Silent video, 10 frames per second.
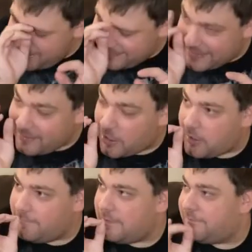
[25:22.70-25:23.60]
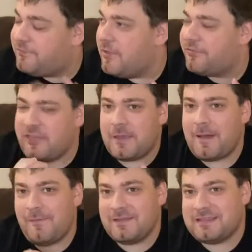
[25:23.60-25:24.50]
that the thing
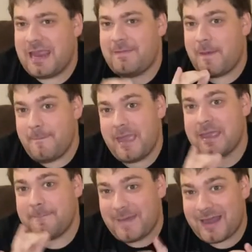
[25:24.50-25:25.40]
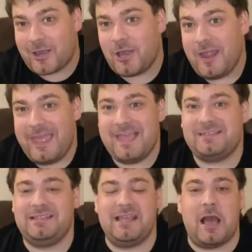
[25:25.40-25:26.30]
about this game that make it better
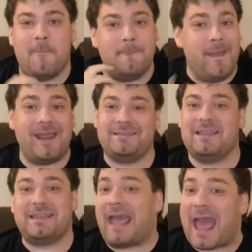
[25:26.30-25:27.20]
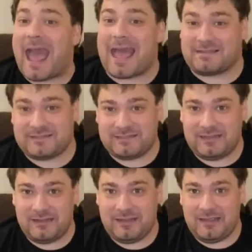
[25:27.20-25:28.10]
is the amazing cast.
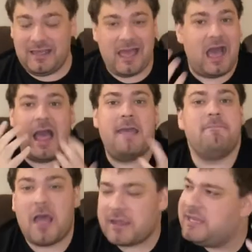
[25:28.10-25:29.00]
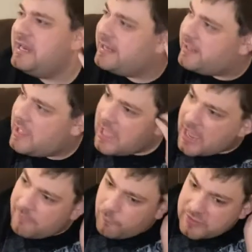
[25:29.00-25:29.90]
I'm not kidding.
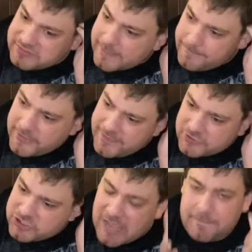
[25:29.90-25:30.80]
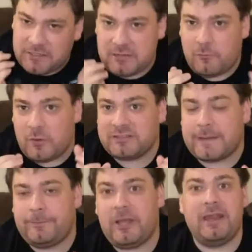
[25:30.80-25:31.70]
once I play
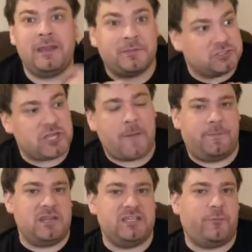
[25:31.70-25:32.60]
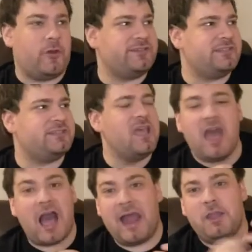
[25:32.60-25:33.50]
it in the Japanese voices,
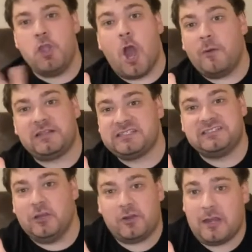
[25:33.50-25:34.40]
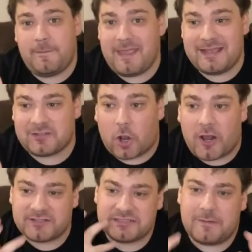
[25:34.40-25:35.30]
I know it's still going to be as
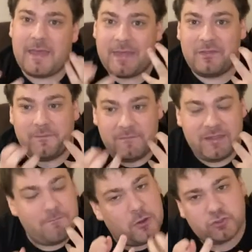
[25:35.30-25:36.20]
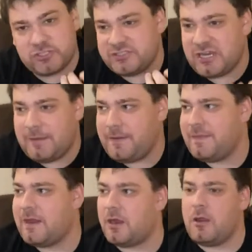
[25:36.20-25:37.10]
awesome and the emotion's going to be
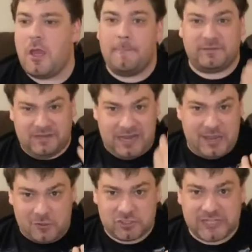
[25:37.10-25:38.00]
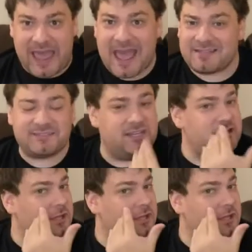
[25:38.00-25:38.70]
there. But the English cast,